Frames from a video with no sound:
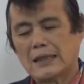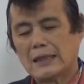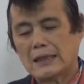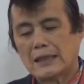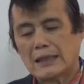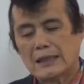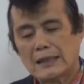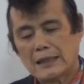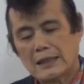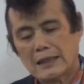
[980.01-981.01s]

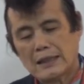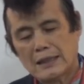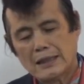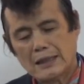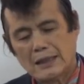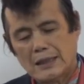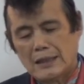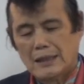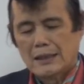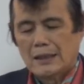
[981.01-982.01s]

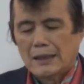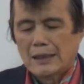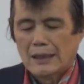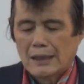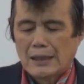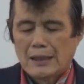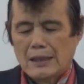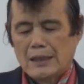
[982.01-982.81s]
Nobody speaks.